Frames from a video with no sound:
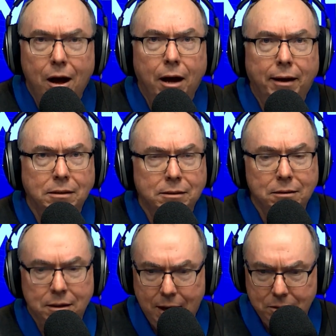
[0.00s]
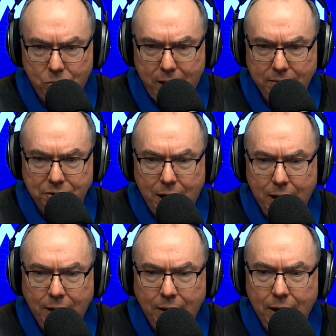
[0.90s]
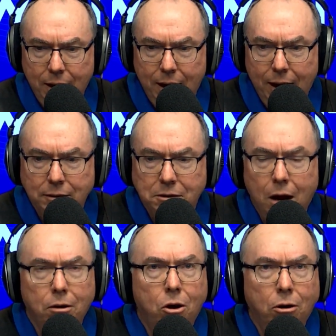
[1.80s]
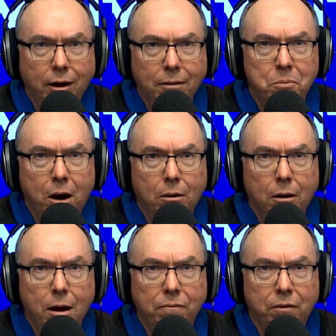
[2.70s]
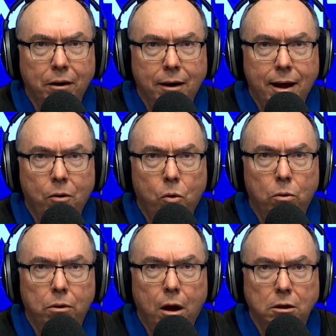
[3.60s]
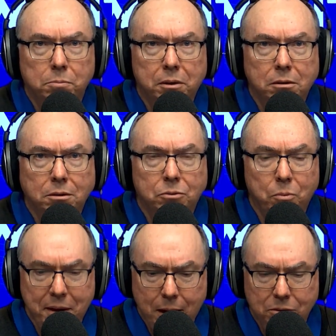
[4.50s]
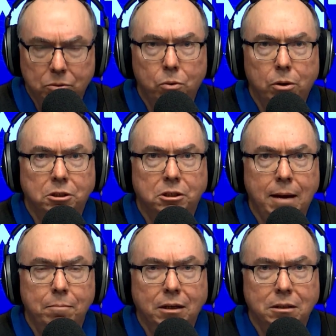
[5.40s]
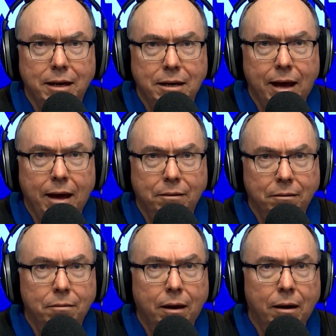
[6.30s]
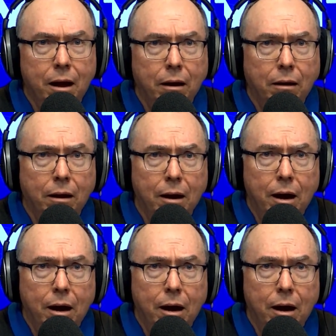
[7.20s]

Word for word: I guess that's another way of saying it's no longer pro life, and now all the hospitals will be able to work seamlessly together in a